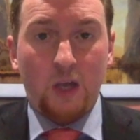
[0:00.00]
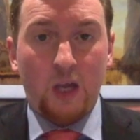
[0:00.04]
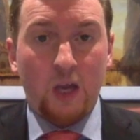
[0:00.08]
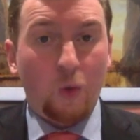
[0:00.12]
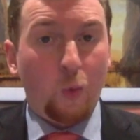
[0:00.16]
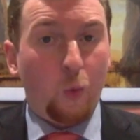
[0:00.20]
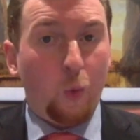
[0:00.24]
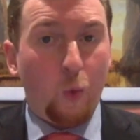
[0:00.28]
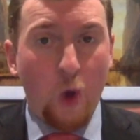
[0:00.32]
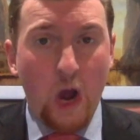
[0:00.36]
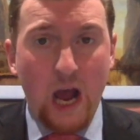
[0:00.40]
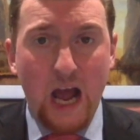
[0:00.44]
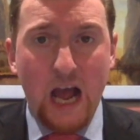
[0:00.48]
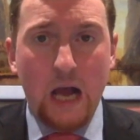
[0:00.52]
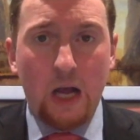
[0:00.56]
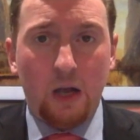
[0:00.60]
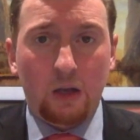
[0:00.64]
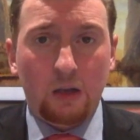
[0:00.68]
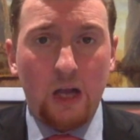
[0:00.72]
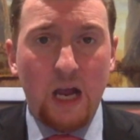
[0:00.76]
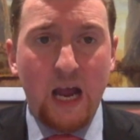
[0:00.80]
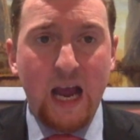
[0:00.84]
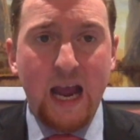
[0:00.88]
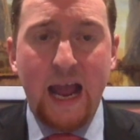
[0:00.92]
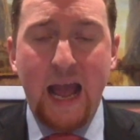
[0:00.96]
And
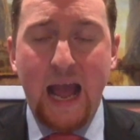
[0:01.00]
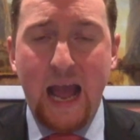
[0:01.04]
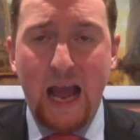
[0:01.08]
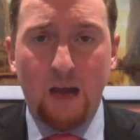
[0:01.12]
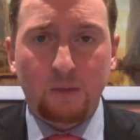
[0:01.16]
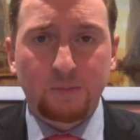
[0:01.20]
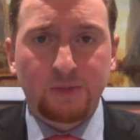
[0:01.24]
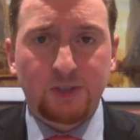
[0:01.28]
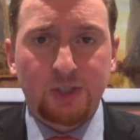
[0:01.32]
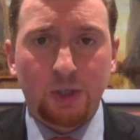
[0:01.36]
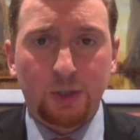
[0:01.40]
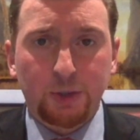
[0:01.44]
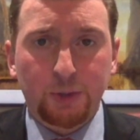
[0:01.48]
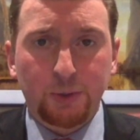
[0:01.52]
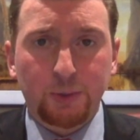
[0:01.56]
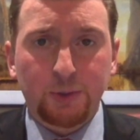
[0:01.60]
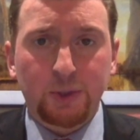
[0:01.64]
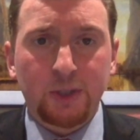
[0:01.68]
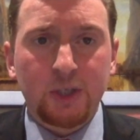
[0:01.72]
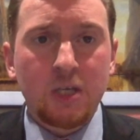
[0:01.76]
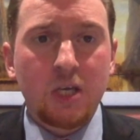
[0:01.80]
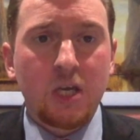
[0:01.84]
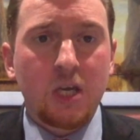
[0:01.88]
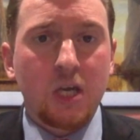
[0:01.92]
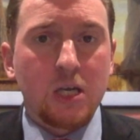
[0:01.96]
while I
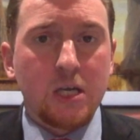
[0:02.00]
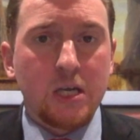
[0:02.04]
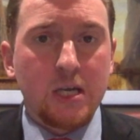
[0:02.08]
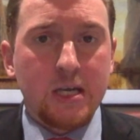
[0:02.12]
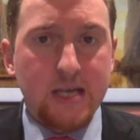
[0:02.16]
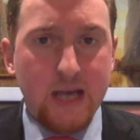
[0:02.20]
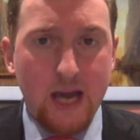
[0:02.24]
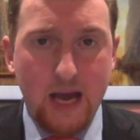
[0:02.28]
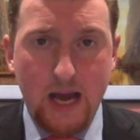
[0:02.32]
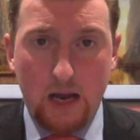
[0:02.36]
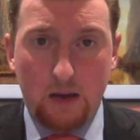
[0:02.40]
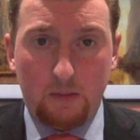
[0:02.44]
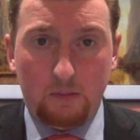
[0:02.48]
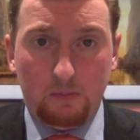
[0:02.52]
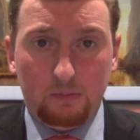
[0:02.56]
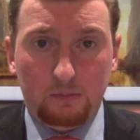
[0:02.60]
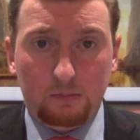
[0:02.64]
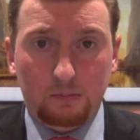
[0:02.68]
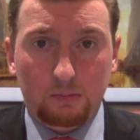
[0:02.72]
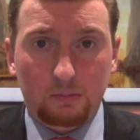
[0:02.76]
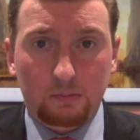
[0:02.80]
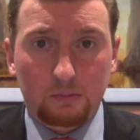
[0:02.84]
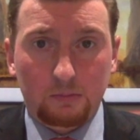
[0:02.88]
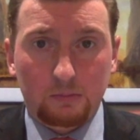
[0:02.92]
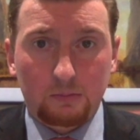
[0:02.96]
absolutely condemn
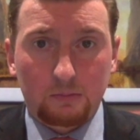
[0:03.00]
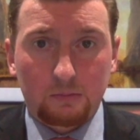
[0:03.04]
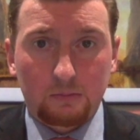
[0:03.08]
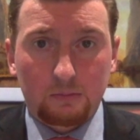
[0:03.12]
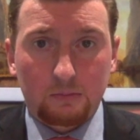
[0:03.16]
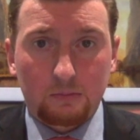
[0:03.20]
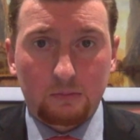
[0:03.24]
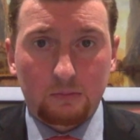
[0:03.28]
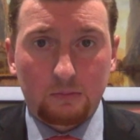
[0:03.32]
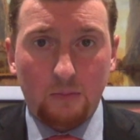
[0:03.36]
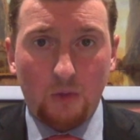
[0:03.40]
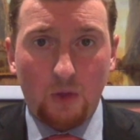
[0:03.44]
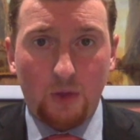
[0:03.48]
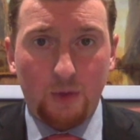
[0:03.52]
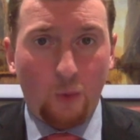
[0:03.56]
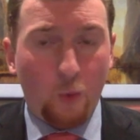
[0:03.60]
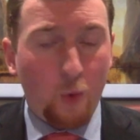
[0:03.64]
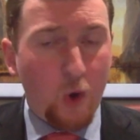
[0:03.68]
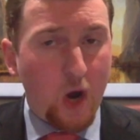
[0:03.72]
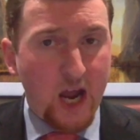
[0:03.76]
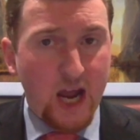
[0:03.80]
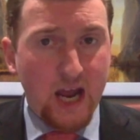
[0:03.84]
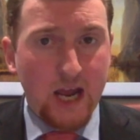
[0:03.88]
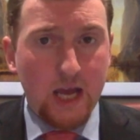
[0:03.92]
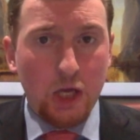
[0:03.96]
the
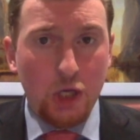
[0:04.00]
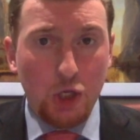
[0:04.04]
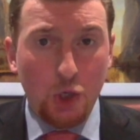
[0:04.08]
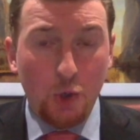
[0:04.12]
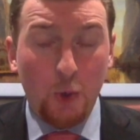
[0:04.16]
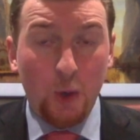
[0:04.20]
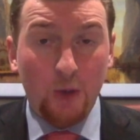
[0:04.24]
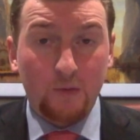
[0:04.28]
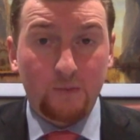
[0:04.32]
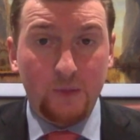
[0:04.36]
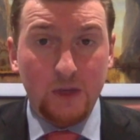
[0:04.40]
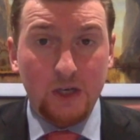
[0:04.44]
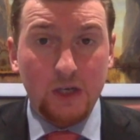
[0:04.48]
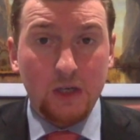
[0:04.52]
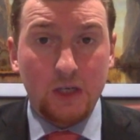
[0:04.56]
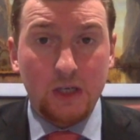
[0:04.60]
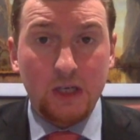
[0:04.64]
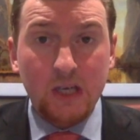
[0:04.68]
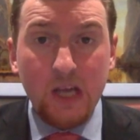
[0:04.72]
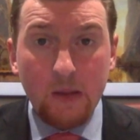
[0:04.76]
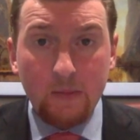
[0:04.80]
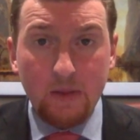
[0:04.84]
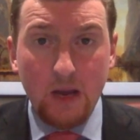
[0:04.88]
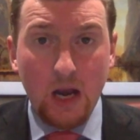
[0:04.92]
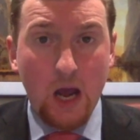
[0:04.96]
way you have been
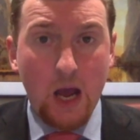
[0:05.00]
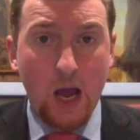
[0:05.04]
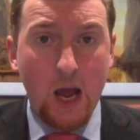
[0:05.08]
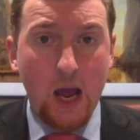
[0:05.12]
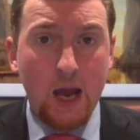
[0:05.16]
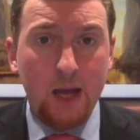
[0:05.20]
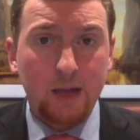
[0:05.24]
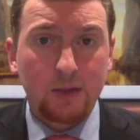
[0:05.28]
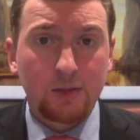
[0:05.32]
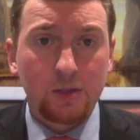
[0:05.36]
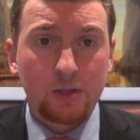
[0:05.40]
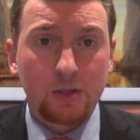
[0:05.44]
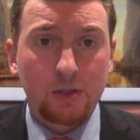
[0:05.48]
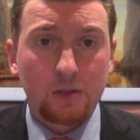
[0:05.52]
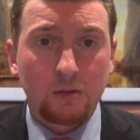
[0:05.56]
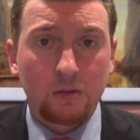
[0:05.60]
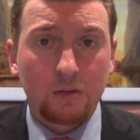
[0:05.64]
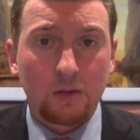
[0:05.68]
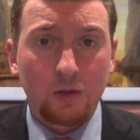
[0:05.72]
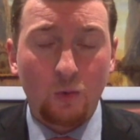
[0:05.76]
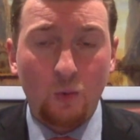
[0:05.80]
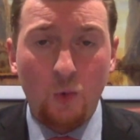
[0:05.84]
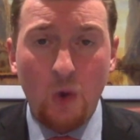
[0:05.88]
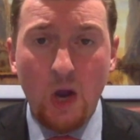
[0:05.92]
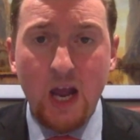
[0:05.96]
demonized,
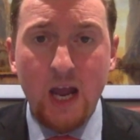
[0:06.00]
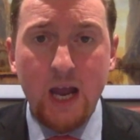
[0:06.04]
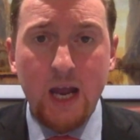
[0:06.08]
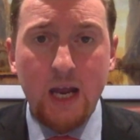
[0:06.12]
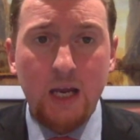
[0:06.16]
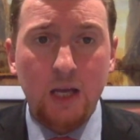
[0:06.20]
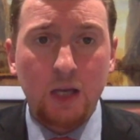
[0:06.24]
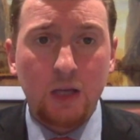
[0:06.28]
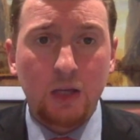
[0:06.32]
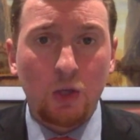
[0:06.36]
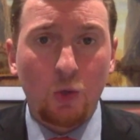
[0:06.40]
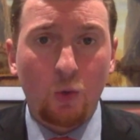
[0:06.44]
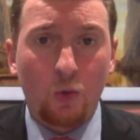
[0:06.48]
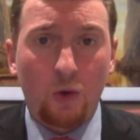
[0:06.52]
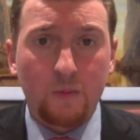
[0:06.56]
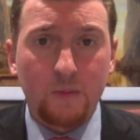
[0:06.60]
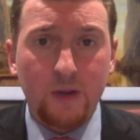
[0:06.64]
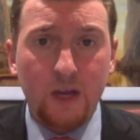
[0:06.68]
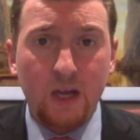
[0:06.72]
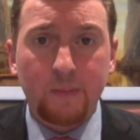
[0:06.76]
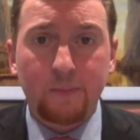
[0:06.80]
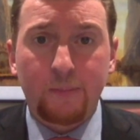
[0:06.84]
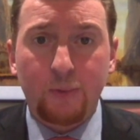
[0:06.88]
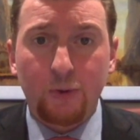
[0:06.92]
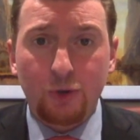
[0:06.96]
the way you are
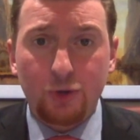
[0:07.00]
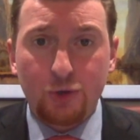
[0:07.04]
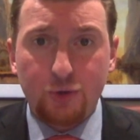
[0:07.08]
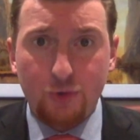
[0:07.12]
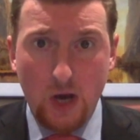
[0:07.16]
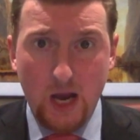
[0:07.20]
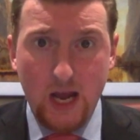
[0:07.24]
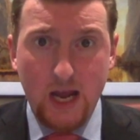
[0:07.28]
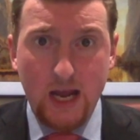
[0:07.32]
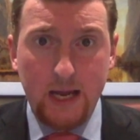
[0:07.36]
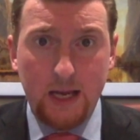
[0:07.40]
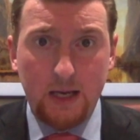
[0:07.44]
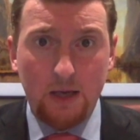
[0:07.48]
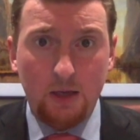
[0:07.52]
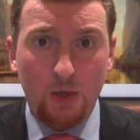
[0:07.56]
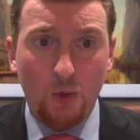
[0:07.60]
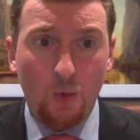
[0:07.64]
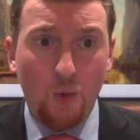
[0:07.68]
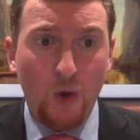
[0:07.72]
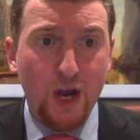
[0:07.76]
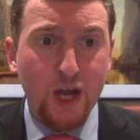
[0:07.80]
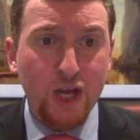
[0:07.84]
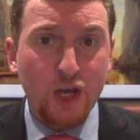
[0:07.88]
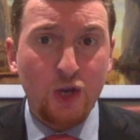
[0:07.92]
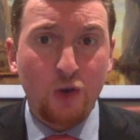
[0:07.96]
being portrayed, the
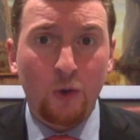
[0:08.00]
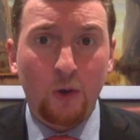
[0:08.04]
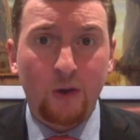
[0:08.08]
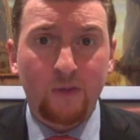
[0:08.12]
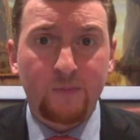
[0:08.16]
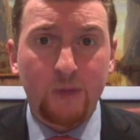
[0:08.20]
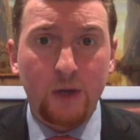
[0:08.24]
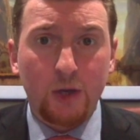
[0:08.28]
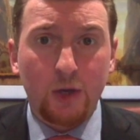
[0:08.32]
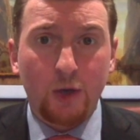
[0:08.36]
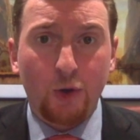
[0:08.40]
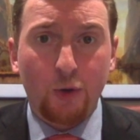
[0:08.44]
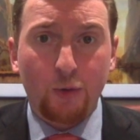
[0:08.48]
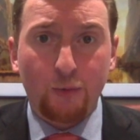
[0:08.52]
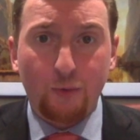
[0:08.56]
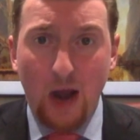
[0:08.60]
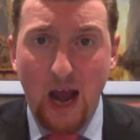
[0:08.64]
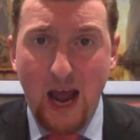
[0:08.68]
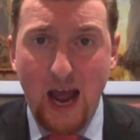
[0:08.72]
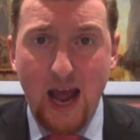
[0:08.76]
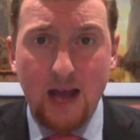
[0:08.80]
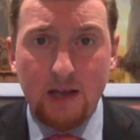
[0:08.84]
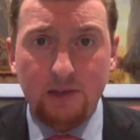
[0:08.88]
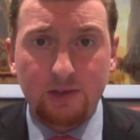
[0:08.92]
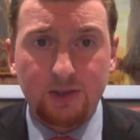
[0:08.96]
way you have been
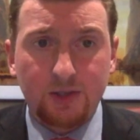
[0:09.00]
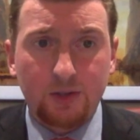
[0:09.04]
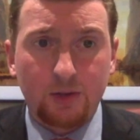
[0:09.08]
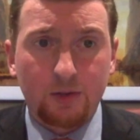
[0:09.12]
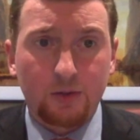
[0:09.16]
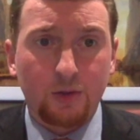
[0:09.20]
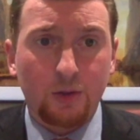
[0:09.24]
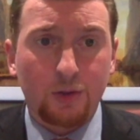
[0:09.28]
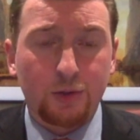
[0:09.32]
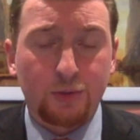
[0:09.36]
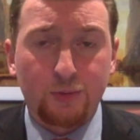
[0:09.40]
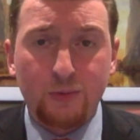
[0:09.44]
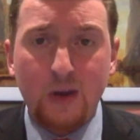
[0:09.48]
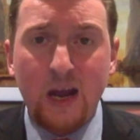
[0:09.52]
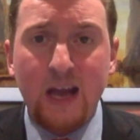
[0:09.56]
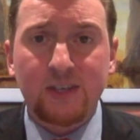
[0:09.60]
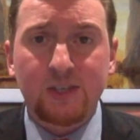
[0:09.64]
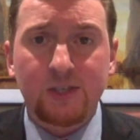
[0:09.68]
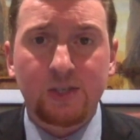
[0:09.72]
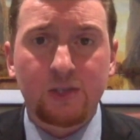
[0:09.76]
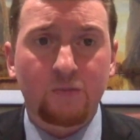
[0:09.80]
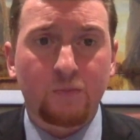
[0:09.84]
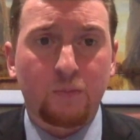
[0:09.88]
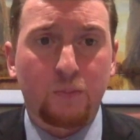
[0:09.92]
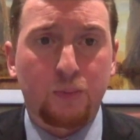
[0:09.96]
harassed, the
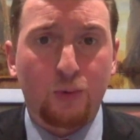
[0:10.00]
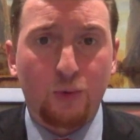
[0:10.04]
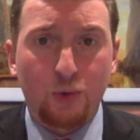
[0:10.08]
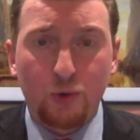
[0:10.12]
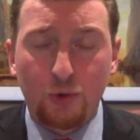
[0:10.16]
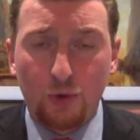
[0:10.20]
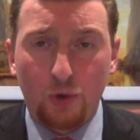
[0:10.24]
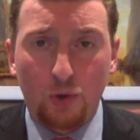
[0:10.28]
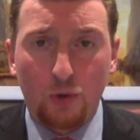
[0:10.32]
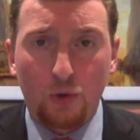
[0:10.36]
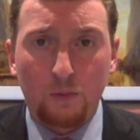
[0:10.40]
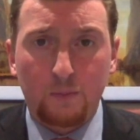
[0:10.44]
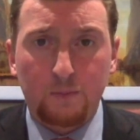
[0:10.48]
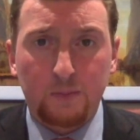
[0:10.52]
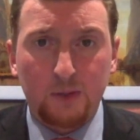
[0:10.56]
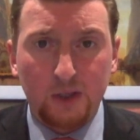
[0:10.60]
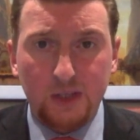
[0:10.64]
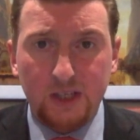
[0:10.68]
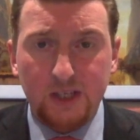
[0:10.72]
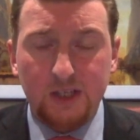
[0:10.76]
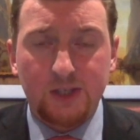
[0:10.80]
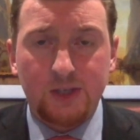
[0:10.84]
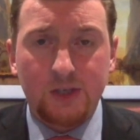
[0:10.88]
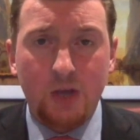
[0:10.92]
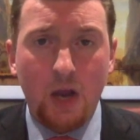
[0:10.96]
threats of brutal
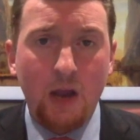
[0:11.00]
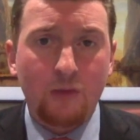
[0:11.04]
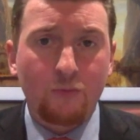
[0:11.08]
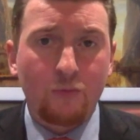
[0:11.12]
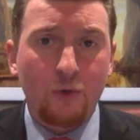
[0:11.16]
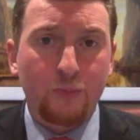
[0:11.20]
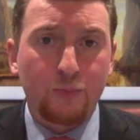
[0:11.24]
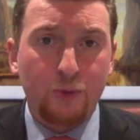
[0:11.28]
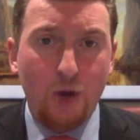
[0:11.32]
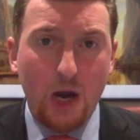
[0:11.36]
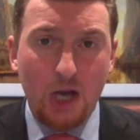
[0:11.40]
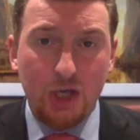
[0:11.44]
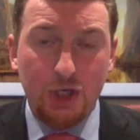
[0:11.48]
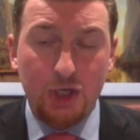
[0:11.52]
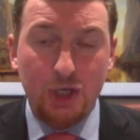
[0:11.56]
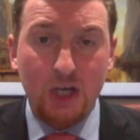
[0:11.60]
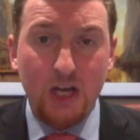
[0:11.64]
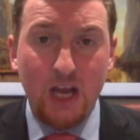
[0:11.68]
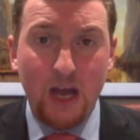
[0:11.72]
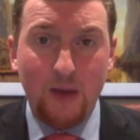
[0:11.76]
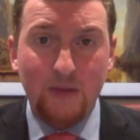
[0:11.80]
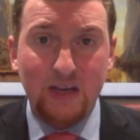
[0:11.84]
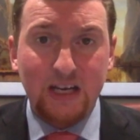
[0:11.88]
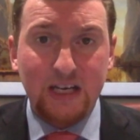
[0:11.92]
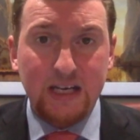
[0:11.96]
police state
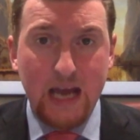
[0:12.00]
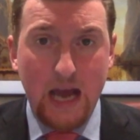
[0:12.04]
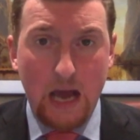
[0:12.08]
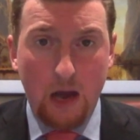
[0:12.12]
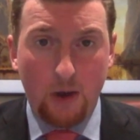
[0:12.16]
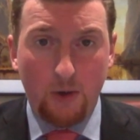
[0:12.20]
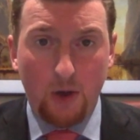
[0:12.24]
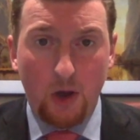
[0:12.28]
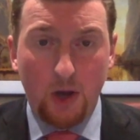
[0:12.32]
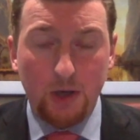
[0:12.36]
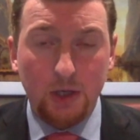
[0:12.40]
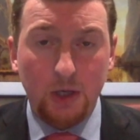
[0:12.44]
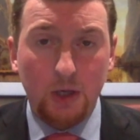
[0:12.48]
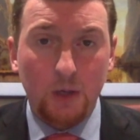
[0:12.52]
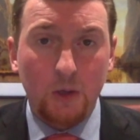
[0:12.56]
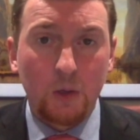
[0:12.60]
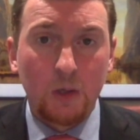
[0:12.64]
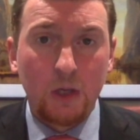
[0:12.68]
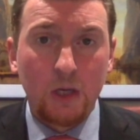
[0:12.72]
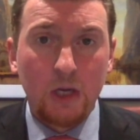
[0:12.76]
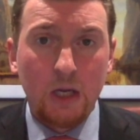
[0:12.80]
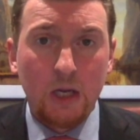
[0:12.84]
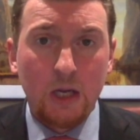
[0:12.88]
repression coming down on you,